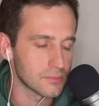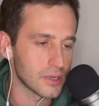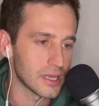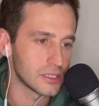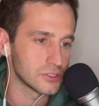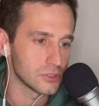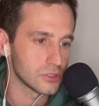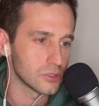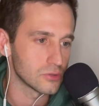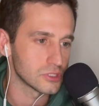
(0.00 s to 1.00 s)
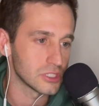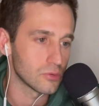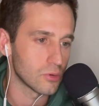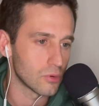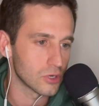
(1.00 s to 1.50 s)
and match, you know, see
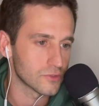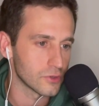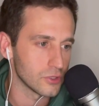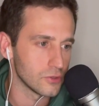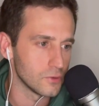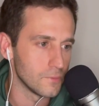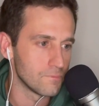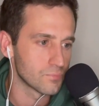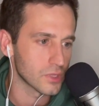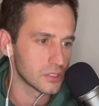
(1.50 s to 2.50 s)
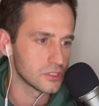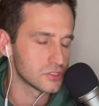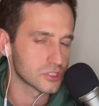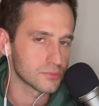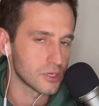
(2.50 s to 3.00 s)
what works for you and
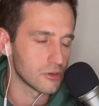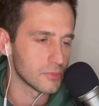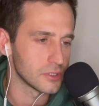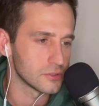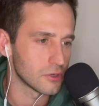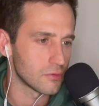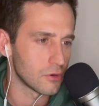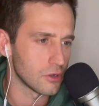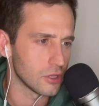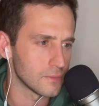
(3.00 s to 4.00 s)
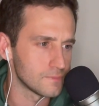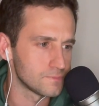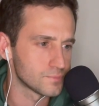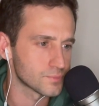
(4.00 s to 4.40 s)
just experiment overall.